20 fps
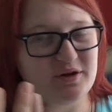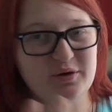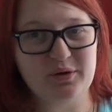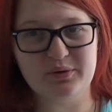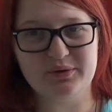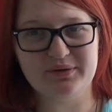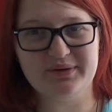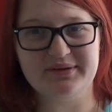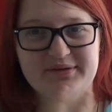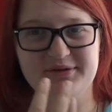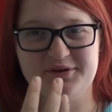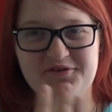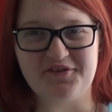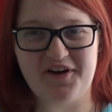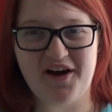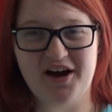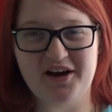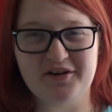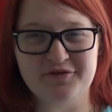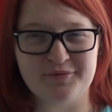only sort of
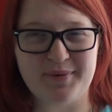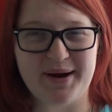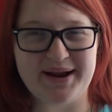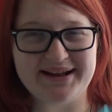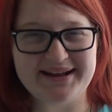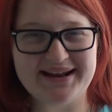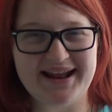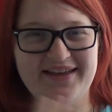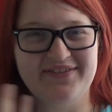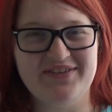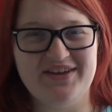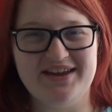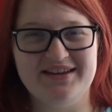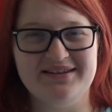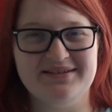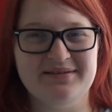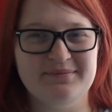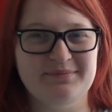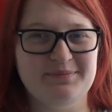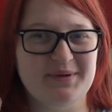half read it, and
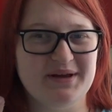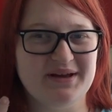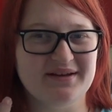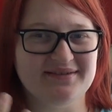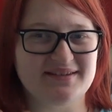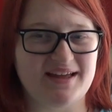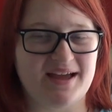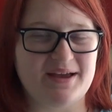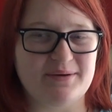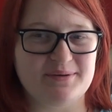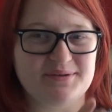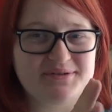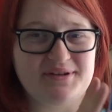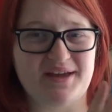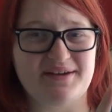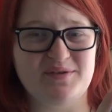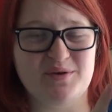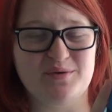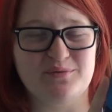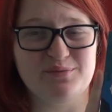then because I was
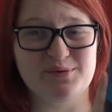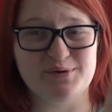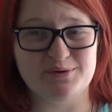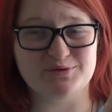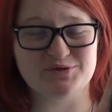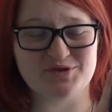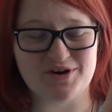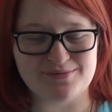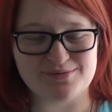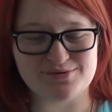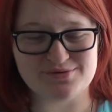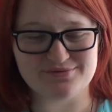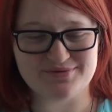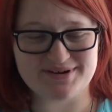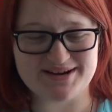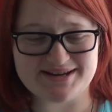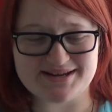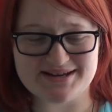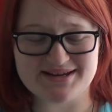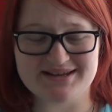having real trouble
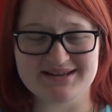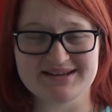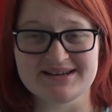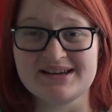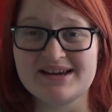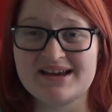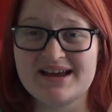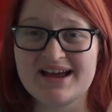reading it,